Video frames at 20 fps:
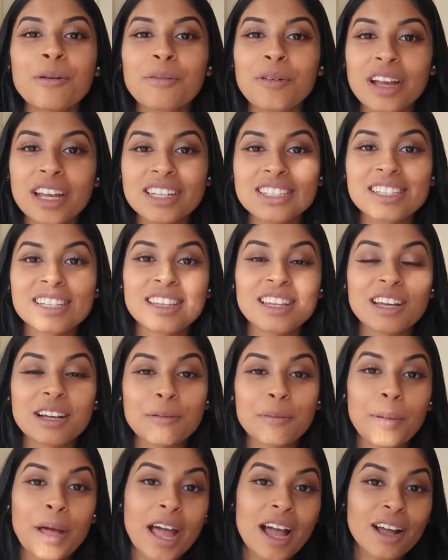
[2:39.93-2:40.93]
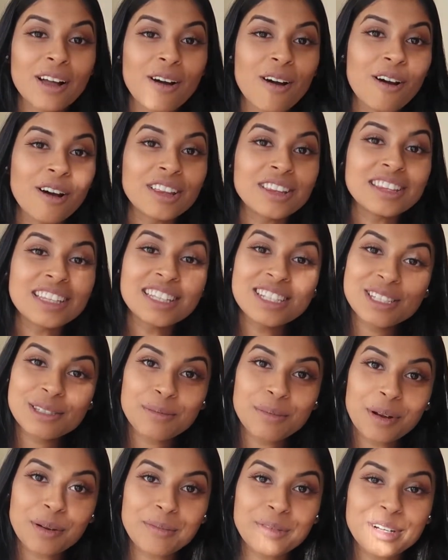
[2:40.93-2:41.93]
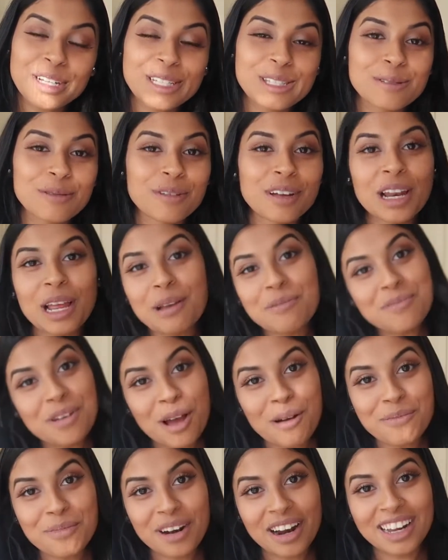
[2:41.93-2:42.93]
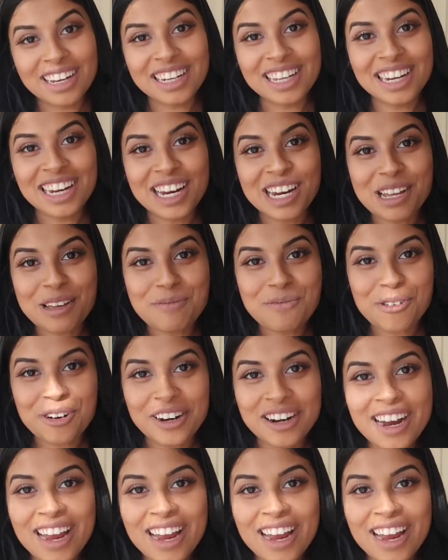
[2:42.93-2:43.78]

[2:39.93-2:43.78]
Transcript: wait to look back on these memories when I'm not pregnant anymore.